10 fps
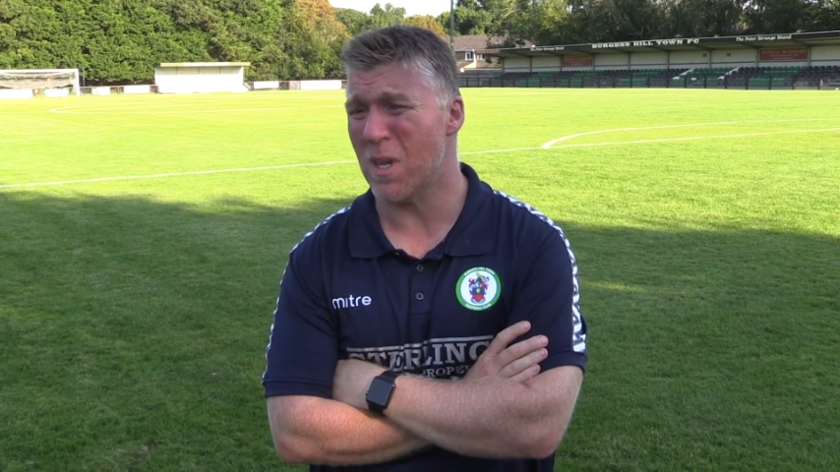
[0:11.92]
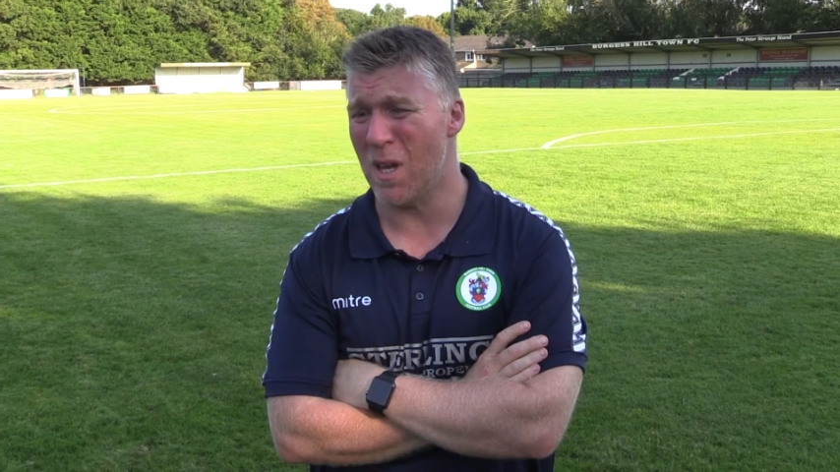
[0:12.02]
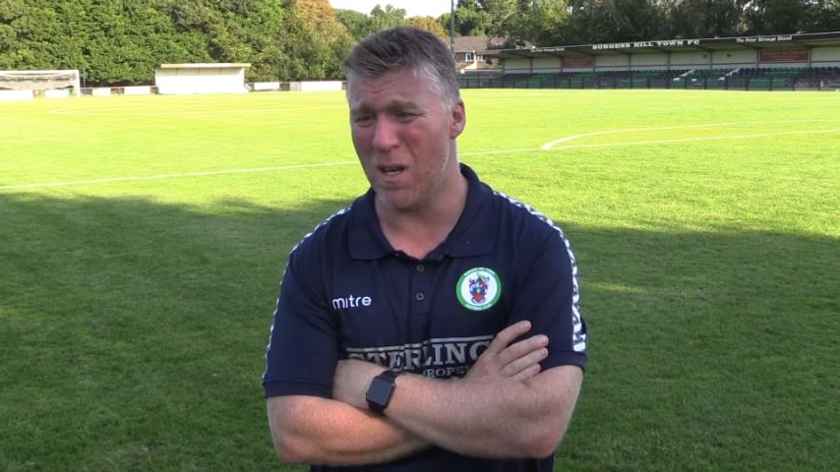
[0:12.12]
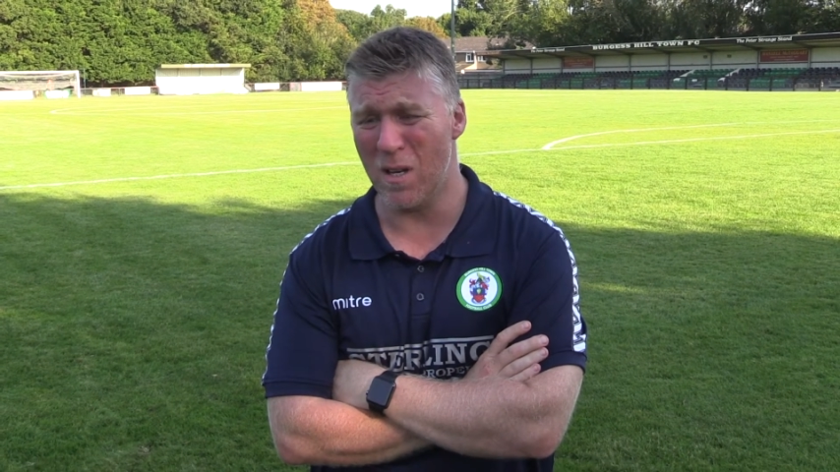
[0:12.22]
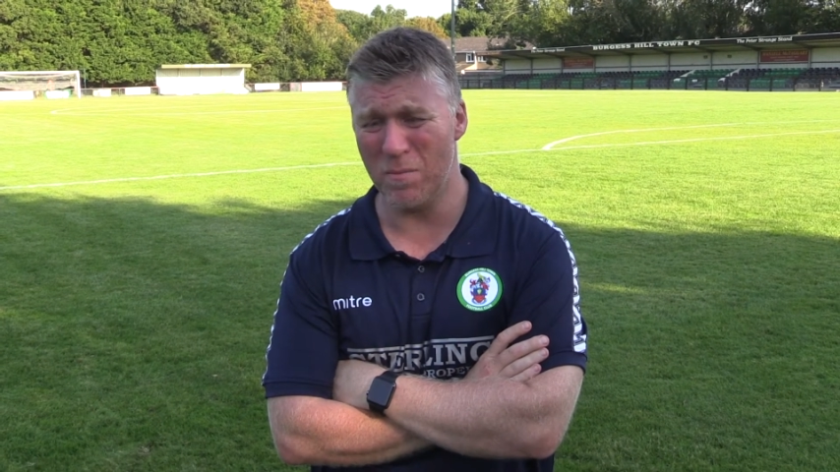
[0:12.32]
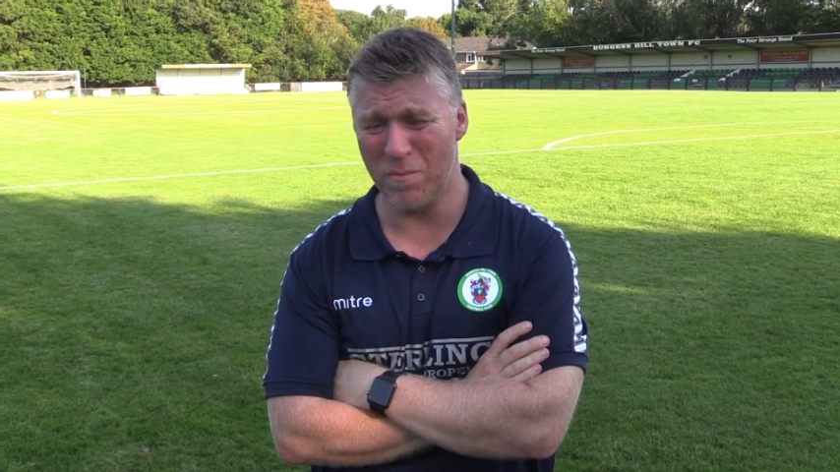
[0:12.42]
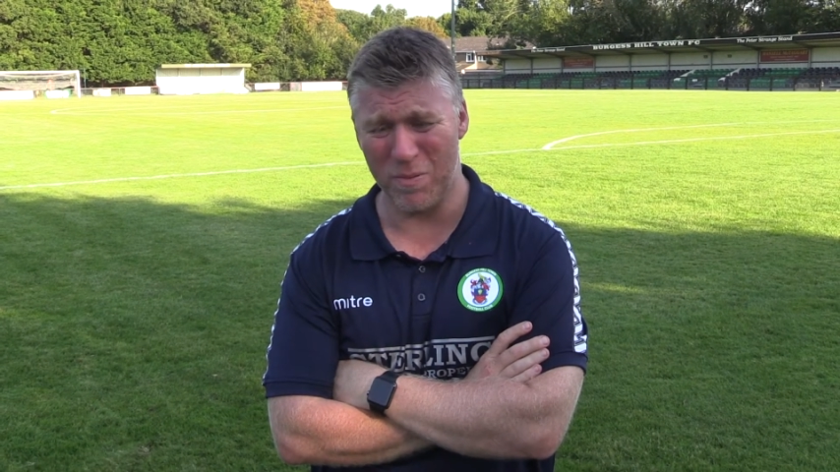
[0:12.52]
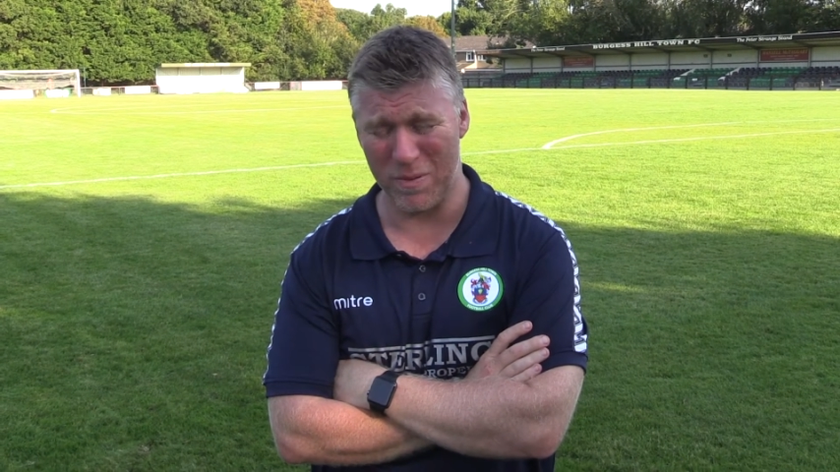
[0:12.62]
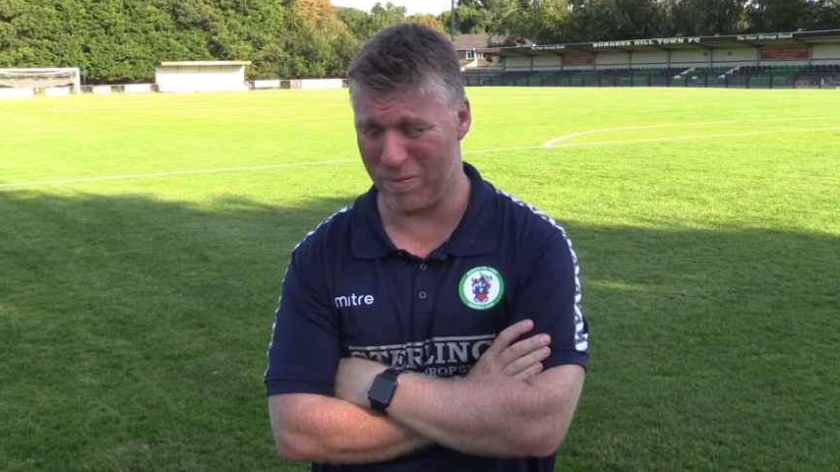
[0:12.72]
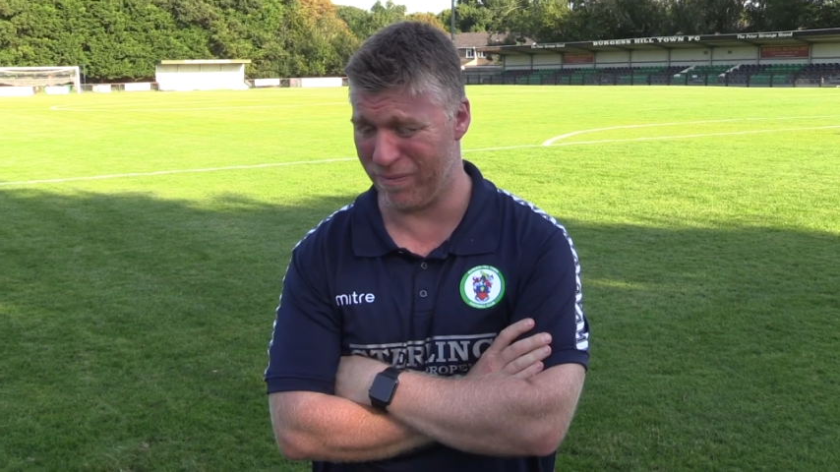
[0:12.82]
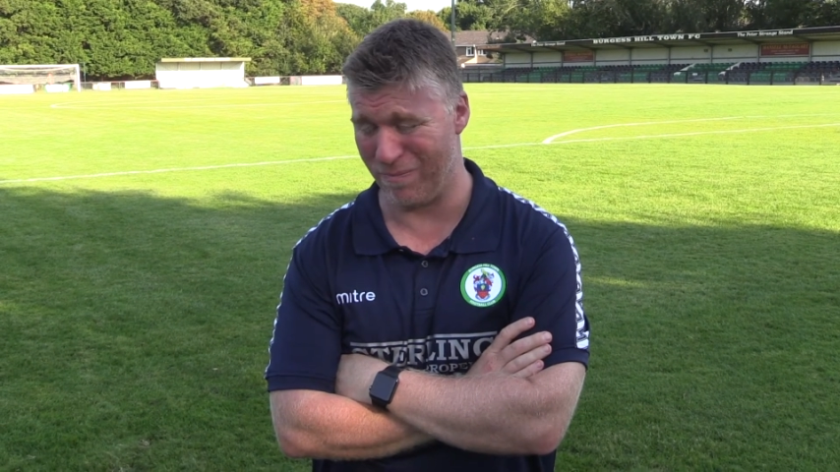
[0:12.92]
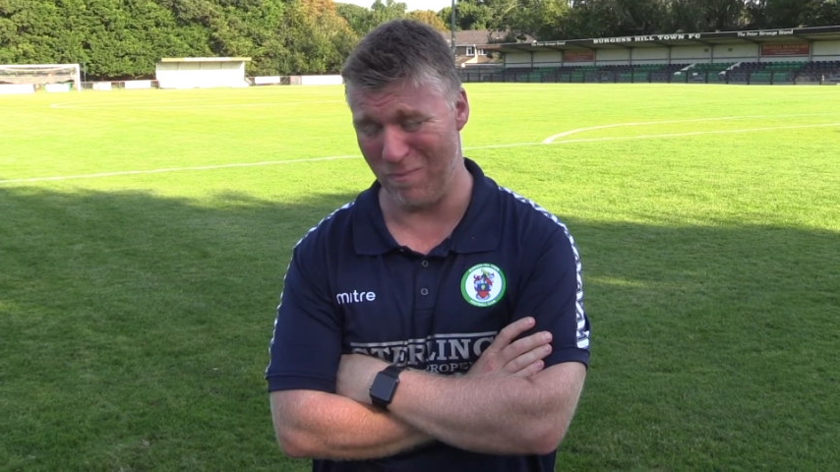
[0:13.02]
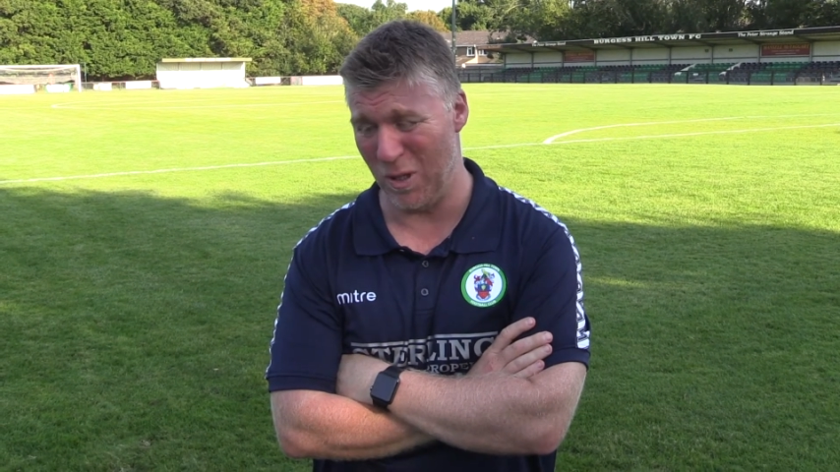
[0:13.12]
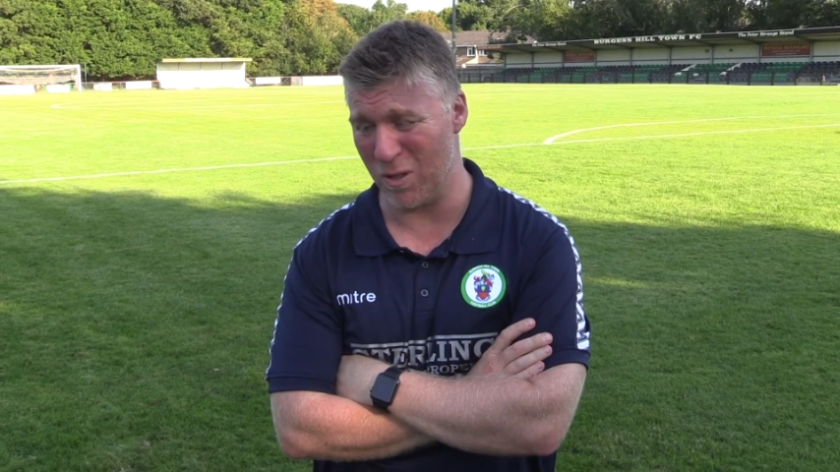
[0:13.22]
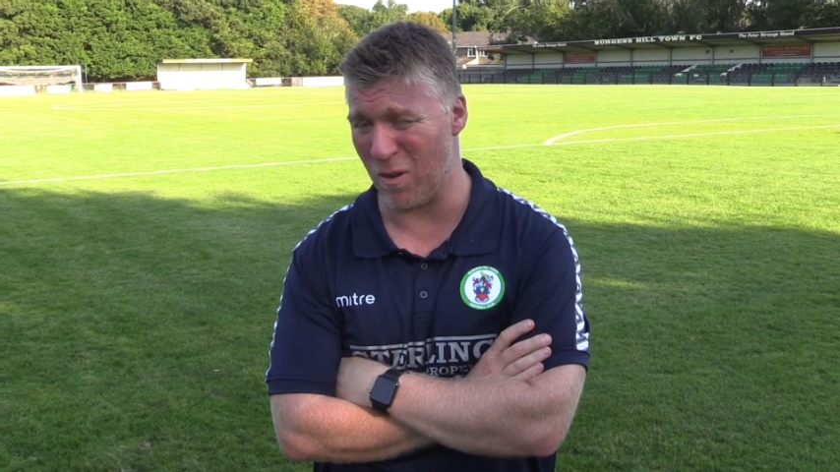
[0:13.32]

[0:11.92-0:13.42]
Not a